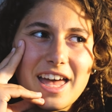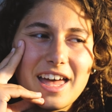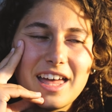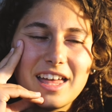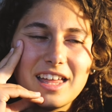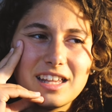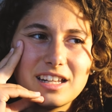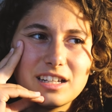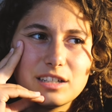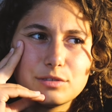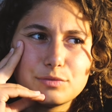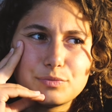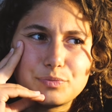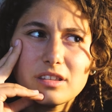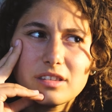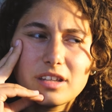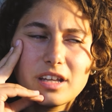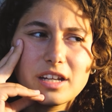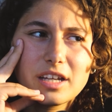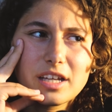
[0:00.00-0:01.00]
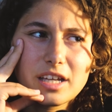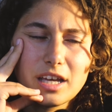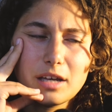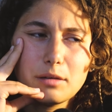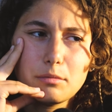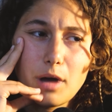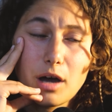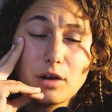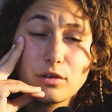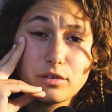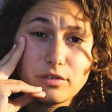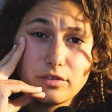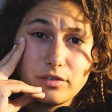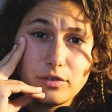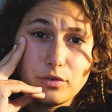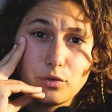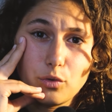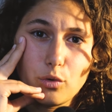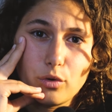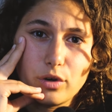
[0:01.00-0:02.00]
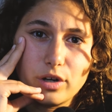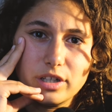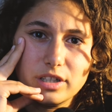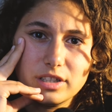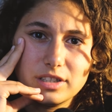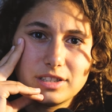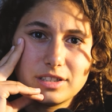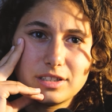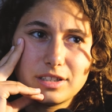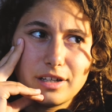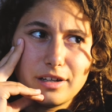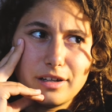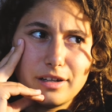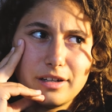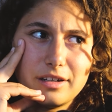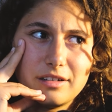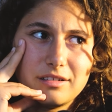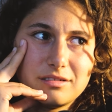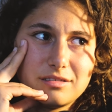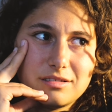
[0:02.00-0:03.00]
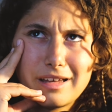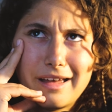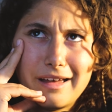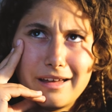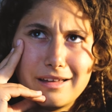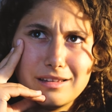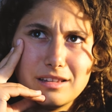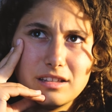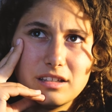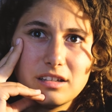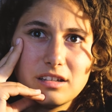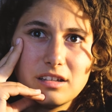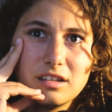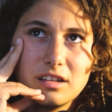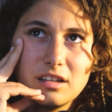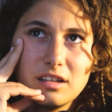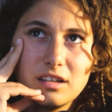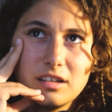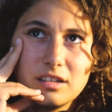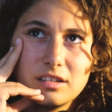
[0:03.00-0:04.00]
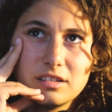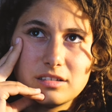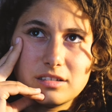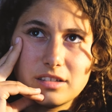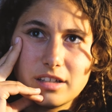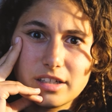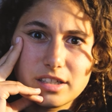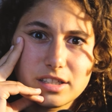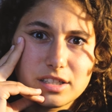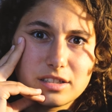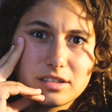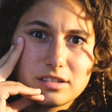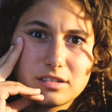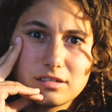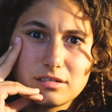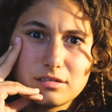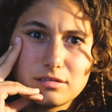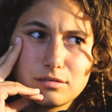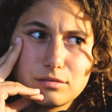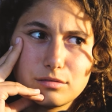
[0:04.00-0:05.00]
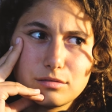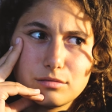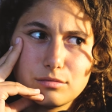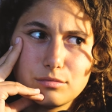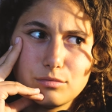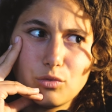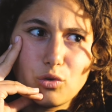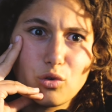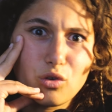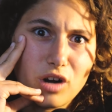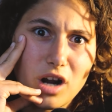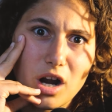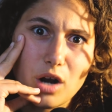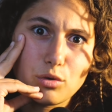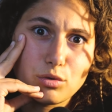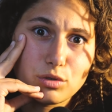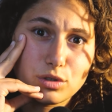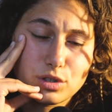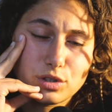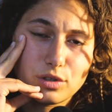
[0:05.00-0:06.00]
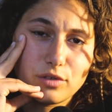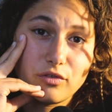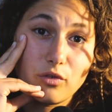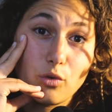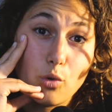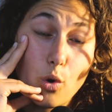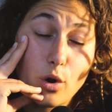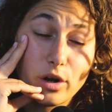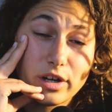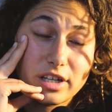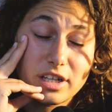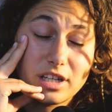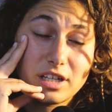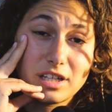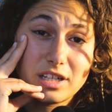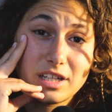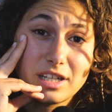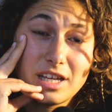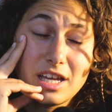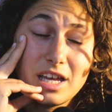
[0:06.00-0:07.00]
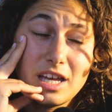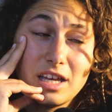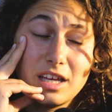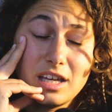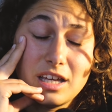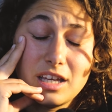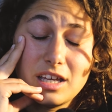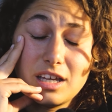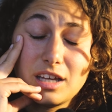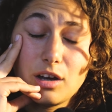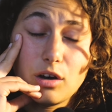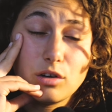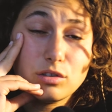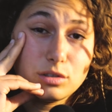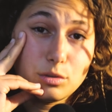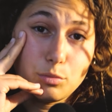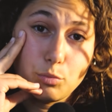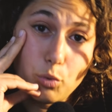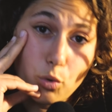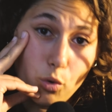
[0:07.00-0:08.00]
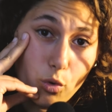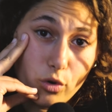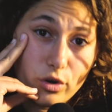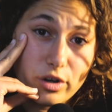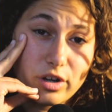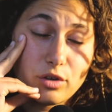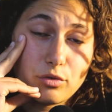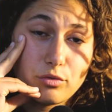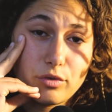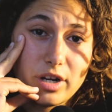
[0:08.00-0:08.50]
And then I came out of the forest and had 6 more hours of walking on the pouring